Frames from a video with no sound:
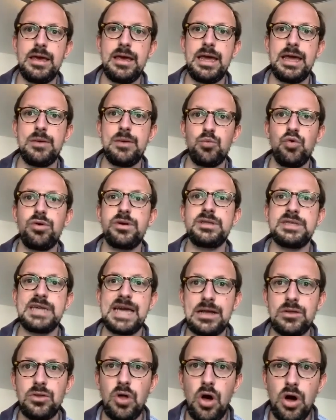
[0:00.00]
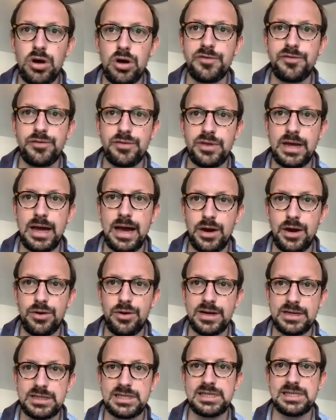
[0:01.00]
it will take longer for the
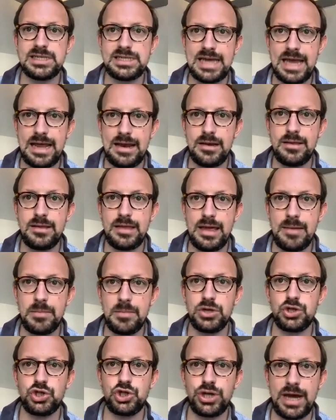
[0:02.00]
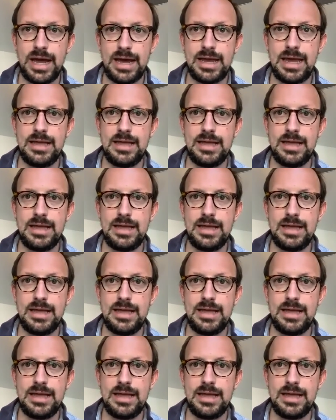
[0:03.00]
IRS to send them a check.